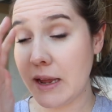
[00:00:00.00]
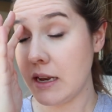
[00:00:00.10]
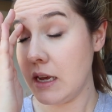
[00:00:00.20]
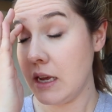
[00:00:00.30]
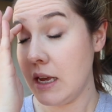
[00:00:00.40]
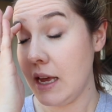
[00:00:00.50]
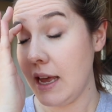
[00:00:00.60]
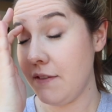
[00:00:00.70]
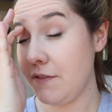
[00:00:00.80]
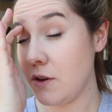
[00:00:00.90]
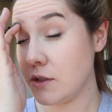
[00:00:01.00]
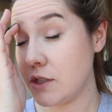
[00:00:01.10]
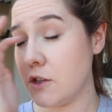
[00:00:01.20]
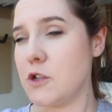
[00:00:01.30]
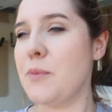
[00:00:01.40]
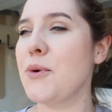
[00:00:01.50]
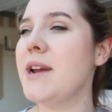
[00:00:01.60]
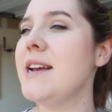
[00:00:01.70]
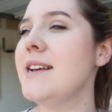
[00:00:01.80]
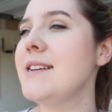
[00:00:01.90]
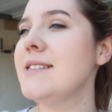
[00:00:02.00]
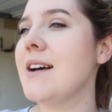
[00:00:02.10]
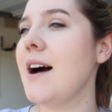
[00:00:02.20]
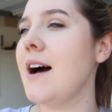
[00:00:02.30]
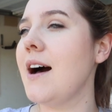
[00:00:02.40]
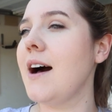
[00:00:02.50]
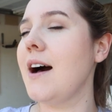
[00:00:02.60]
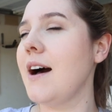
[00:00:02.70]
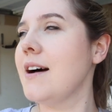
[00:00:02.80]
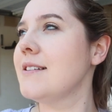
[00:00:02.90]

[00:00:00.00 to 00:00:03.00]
but it feels, there's a breeze. Ah,